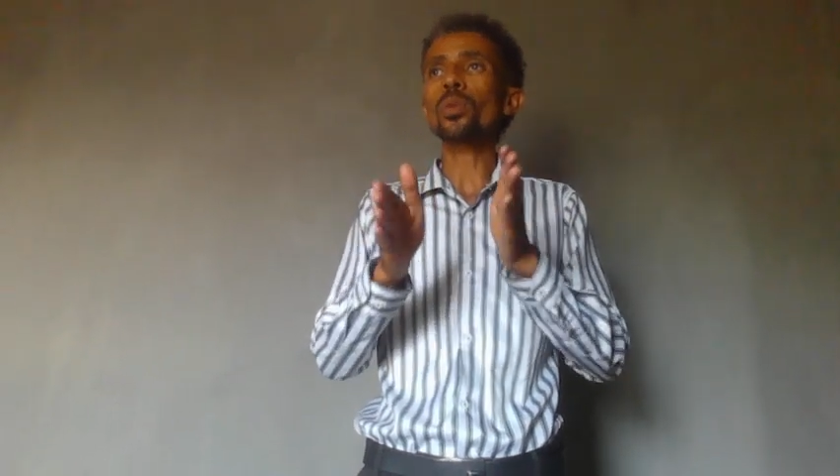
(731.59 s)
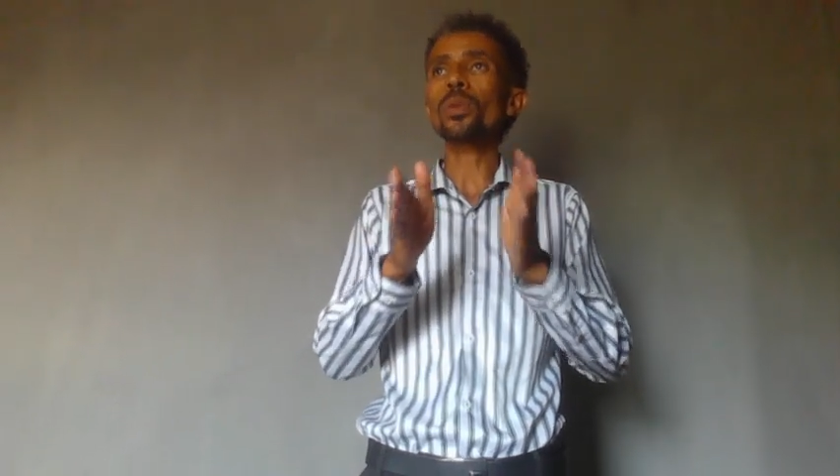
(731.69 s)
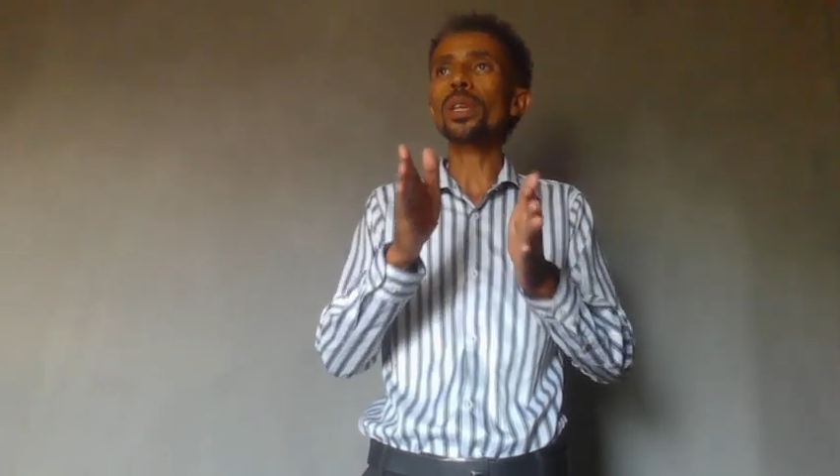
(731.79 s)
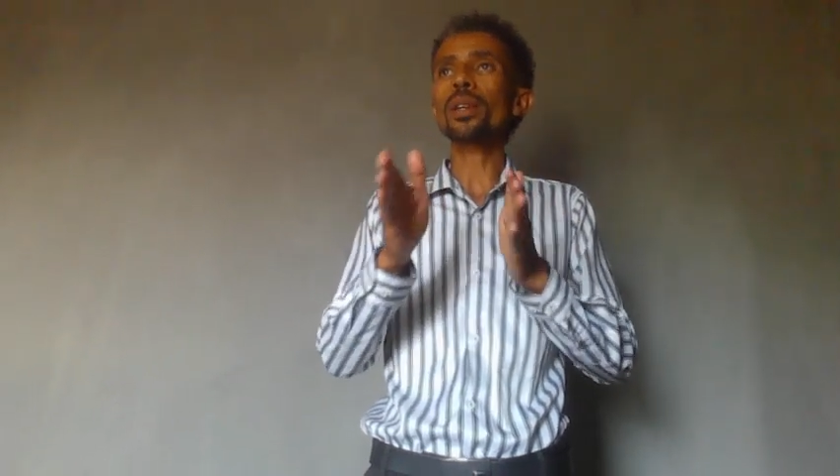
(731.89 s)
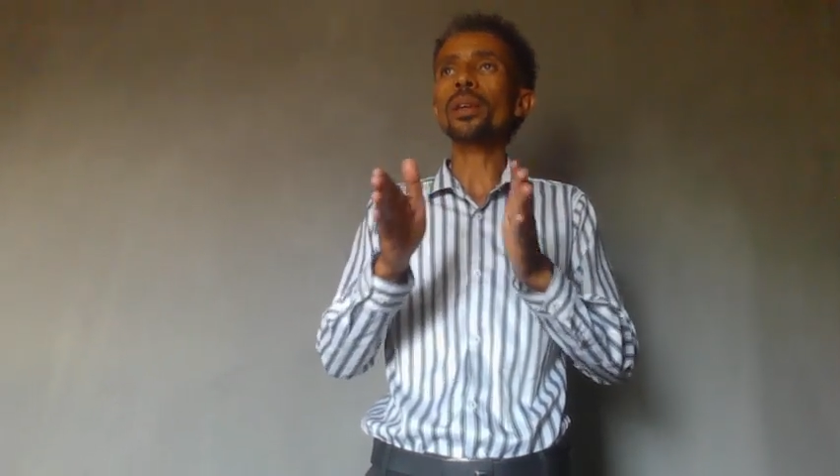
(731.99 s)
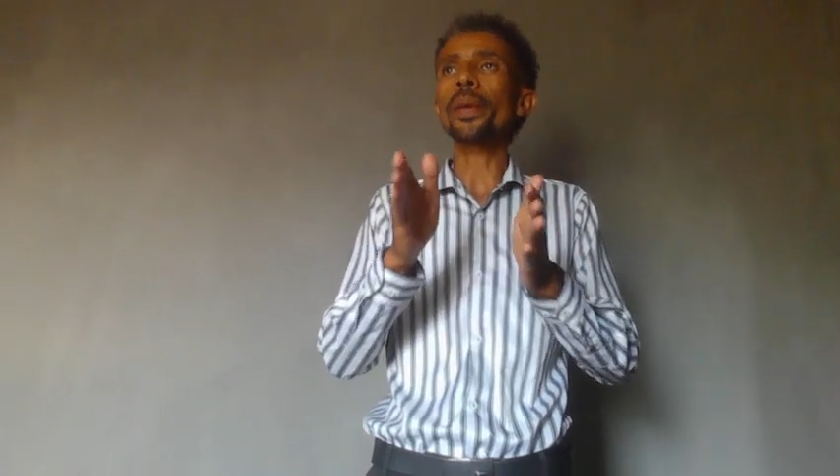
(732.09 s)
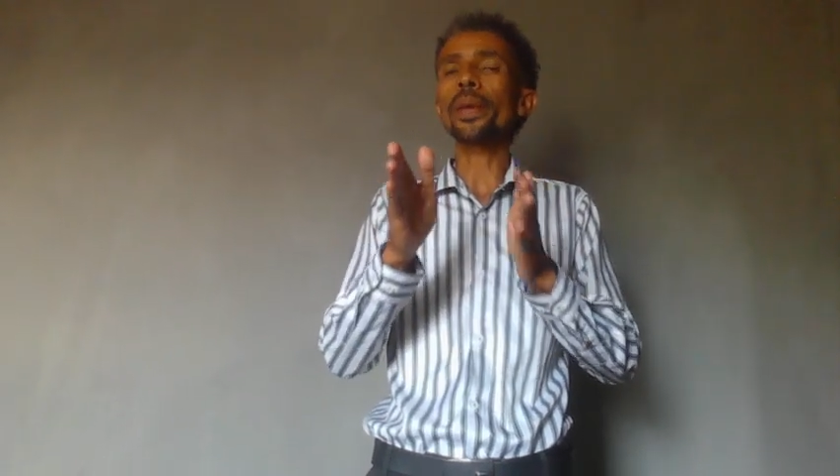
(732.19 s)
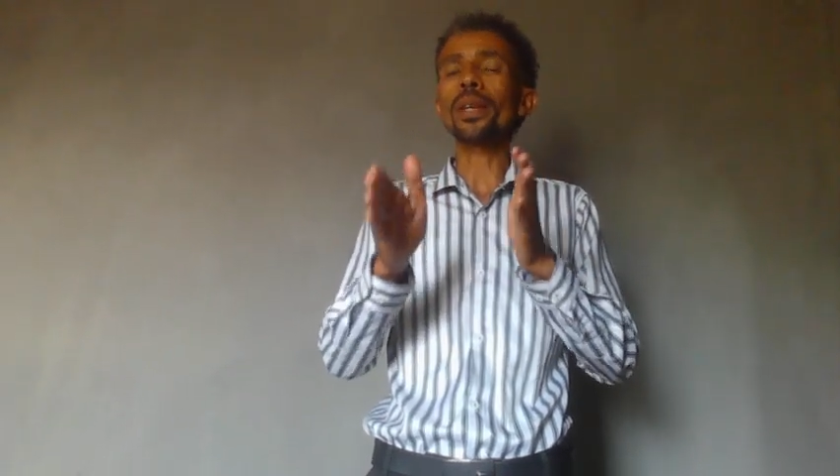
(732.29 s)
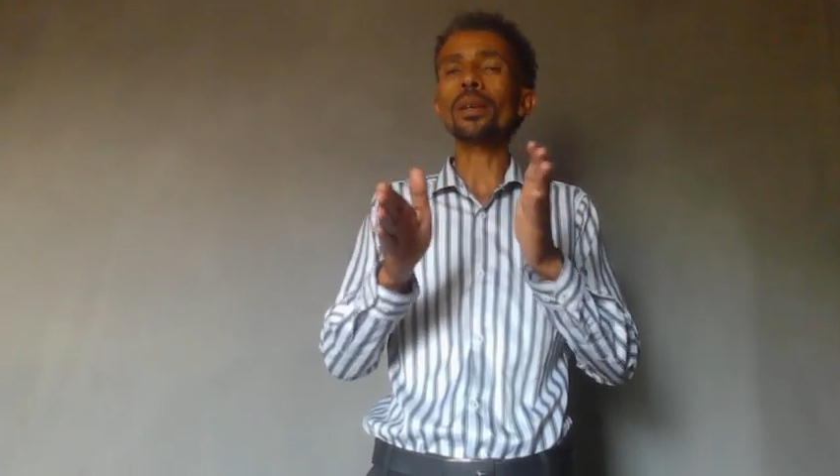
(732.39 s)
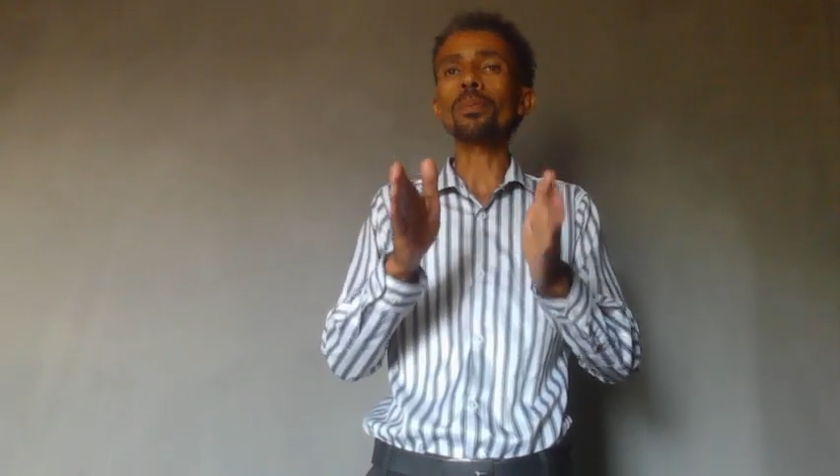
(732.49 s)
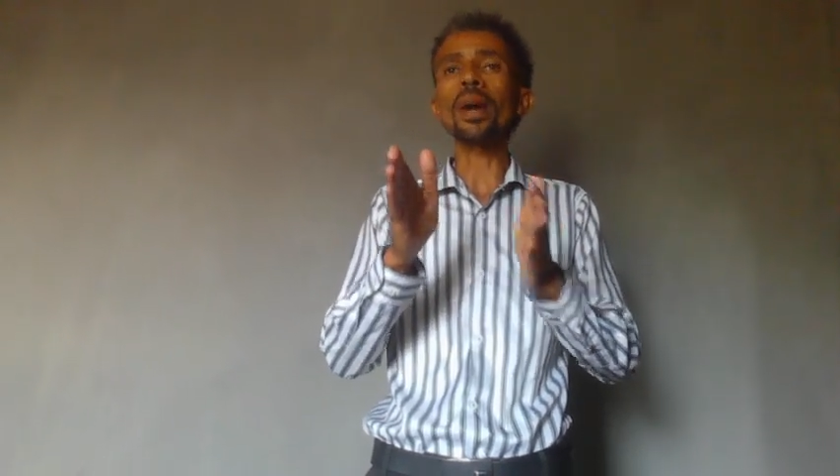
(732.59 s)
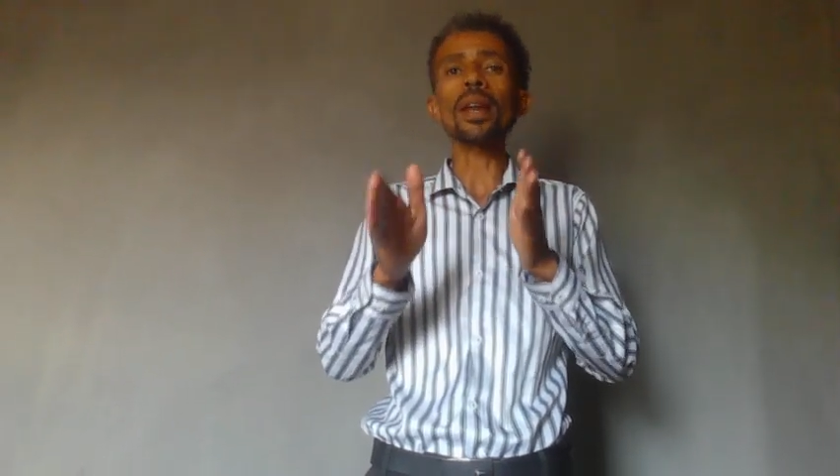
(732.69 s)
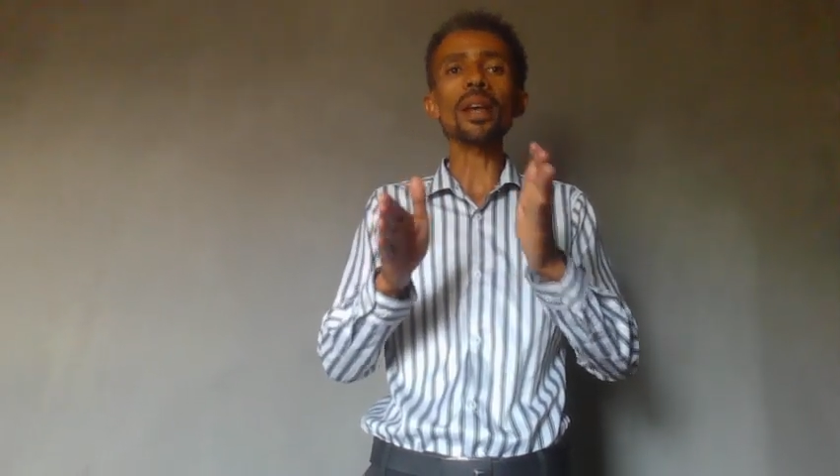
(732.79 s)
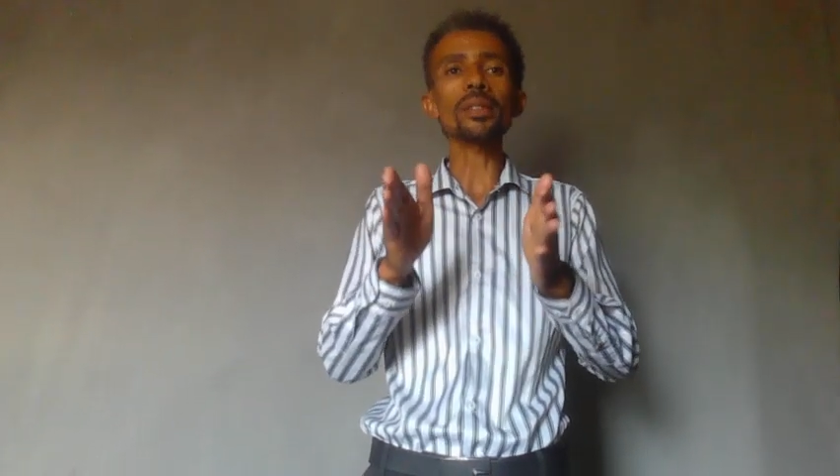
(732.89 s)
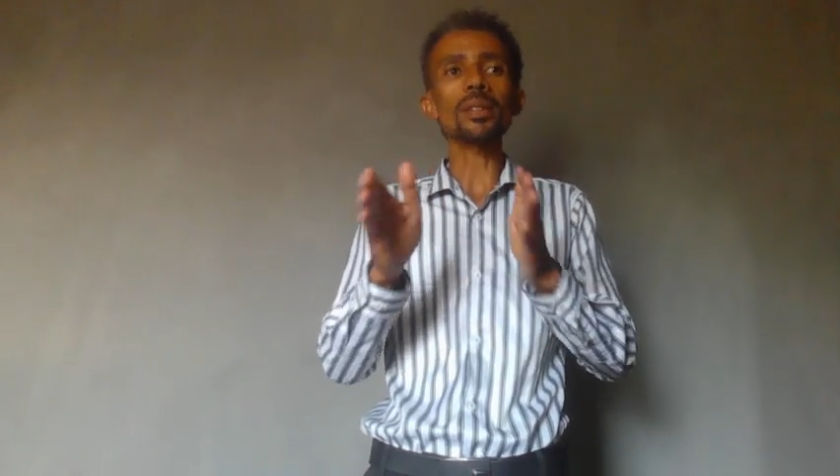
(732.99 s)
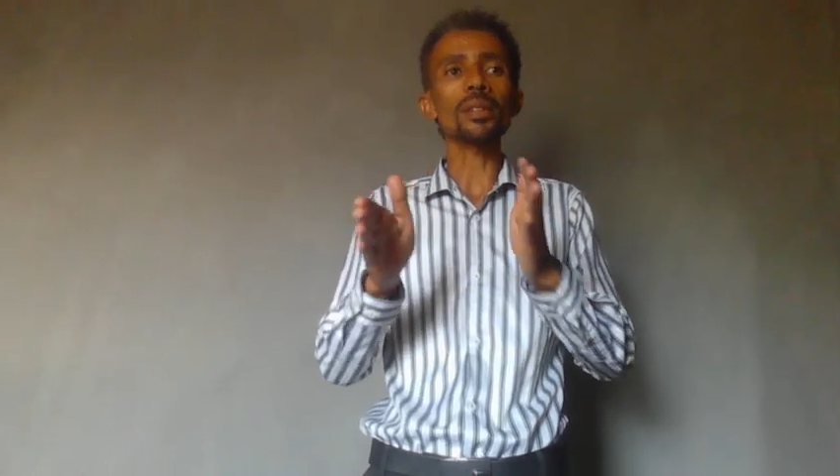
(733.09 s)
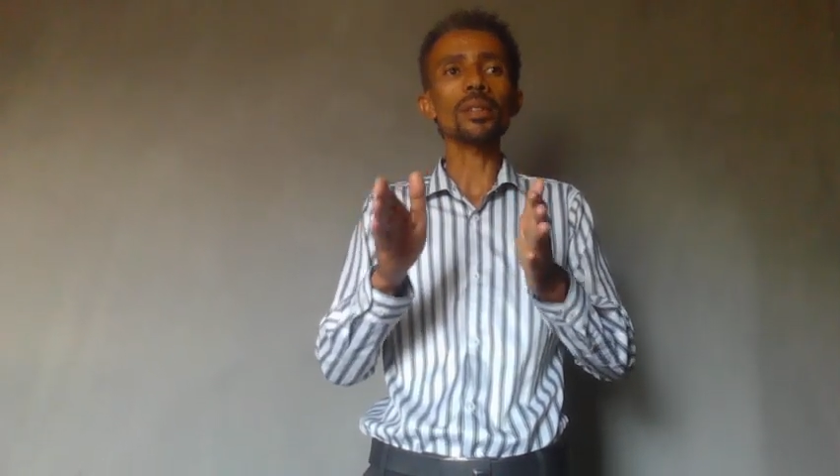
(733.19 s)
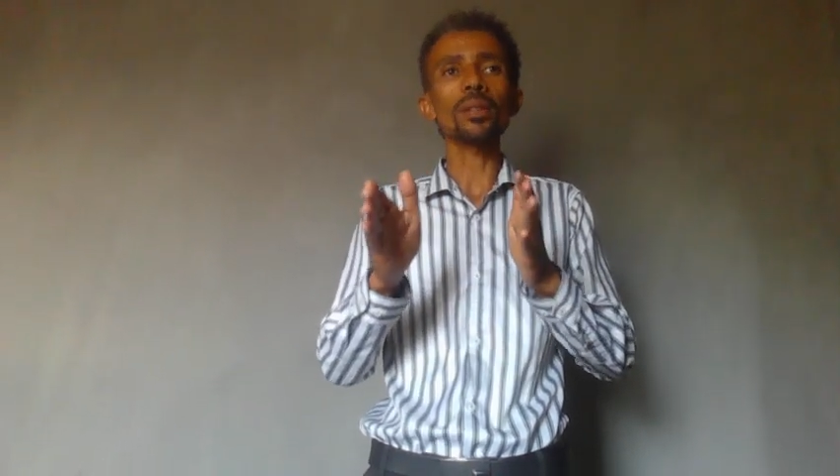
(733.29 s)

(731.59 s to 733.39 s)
to be balanced.